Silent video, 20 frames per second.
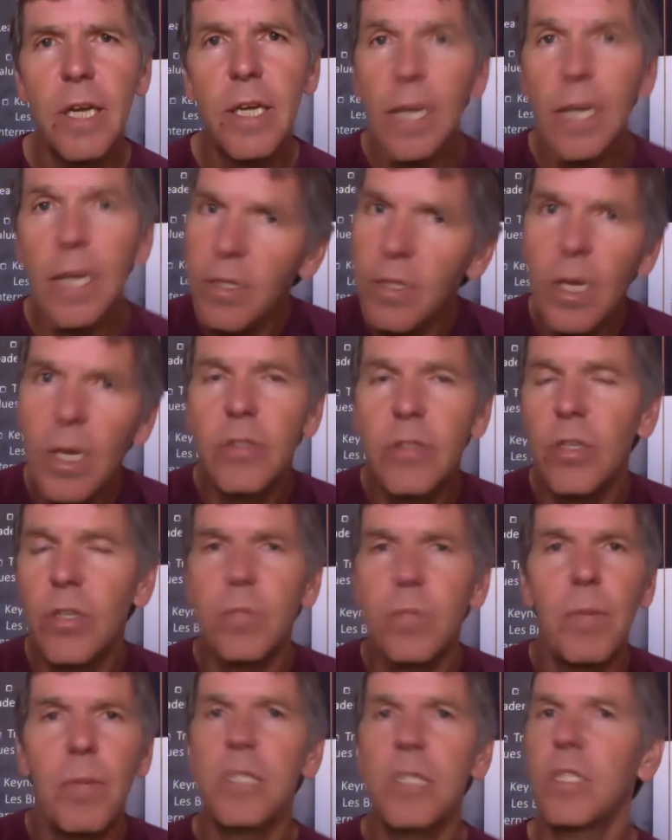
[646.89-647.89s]
And as I
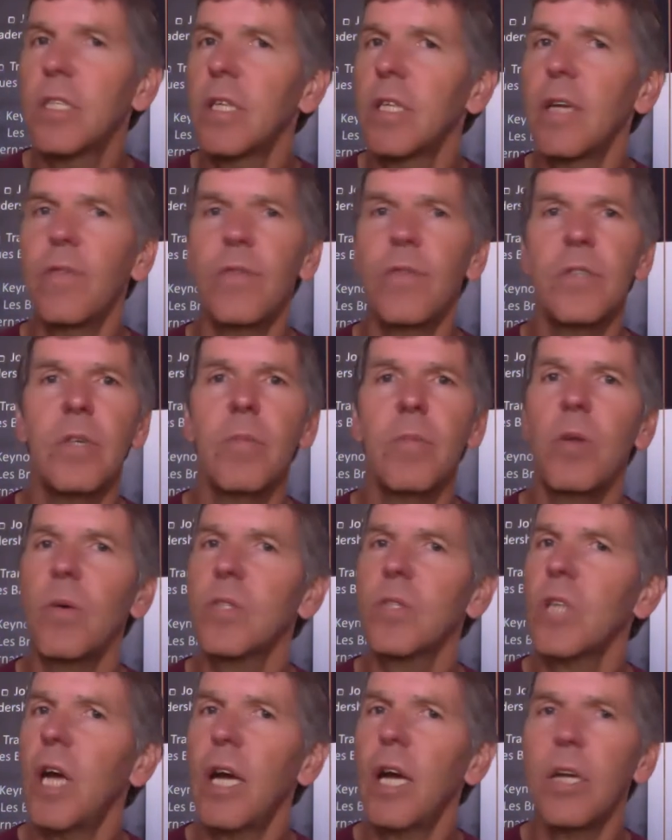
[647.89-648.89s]
just mentioned, if somebody
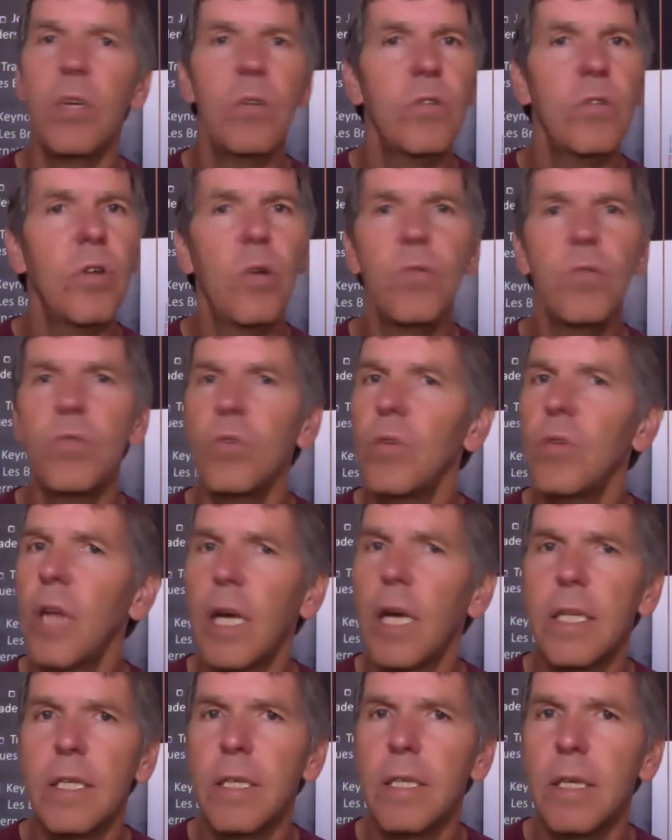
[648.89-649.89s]
wants to argue, don't do that.